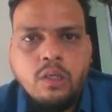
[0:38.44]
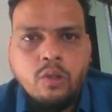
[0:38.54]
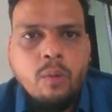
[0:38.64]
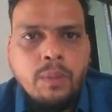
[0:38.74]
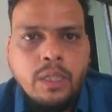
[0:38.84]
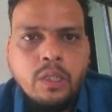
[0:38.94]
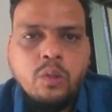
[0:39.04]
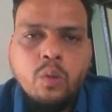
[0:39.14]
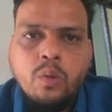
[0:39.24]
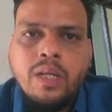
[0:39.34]
topic
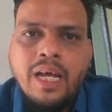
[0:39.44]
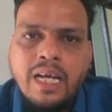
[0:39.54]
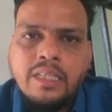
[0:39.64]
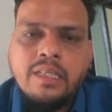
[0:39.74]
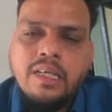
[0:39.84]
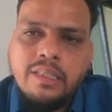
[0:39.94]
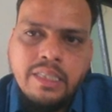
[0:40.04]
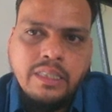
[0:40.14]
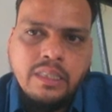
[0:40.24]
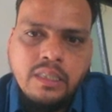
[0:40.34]
known as
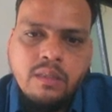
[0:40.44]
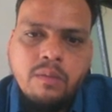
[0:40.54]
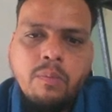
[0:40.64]
assets